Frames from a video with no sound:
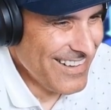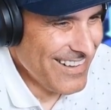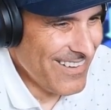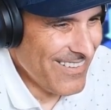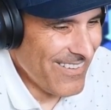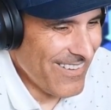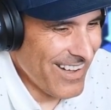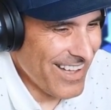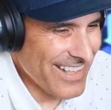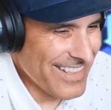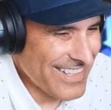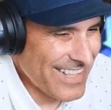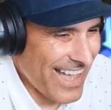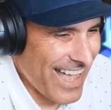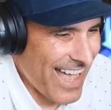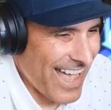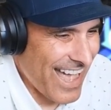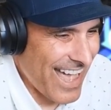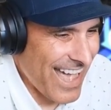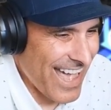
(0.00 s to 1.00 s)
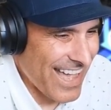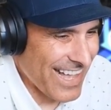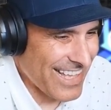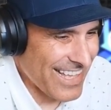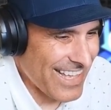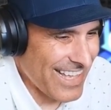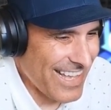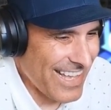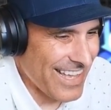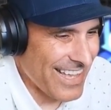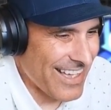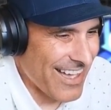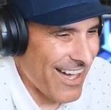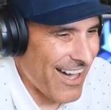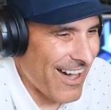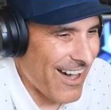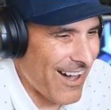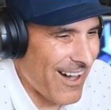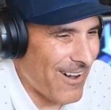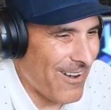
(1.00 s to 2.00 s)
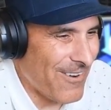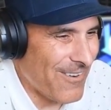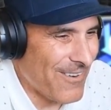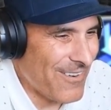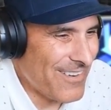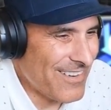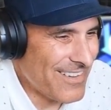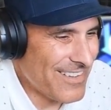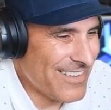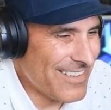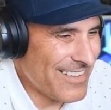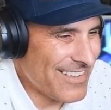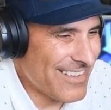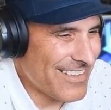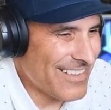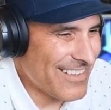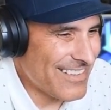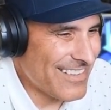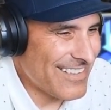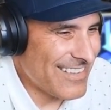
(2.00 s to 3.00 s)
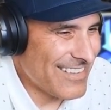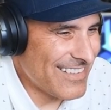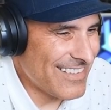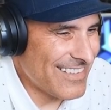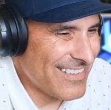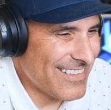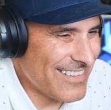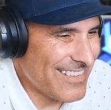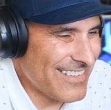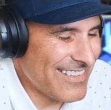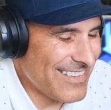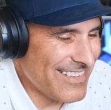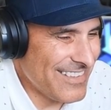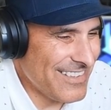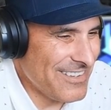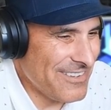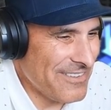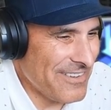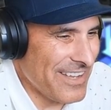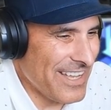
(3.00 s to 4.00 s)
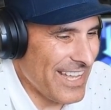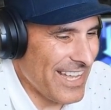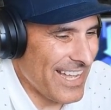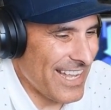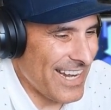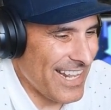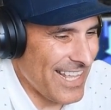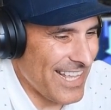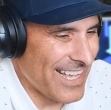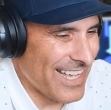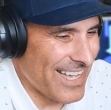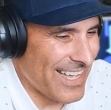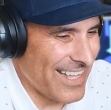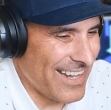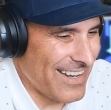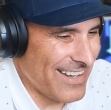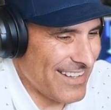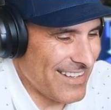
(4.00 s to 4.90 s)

What the heck, Ego? You idiot.